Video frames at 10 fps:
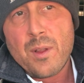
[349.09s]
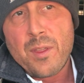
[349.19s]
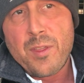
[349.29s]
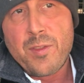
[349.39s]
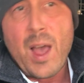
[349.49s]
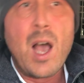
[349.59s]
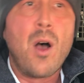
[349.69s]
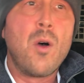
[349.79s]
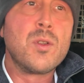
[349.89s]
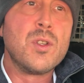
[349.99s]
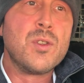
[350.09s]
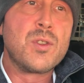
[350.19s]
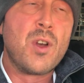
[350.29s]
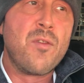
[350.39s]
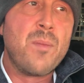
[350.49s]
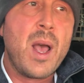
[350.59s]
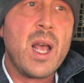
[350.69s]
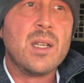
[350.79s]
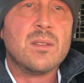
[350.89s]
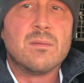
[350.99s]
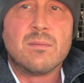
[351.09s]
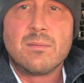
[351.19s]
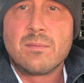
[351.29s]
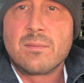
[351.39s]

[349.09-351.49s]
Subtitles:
thousands of men.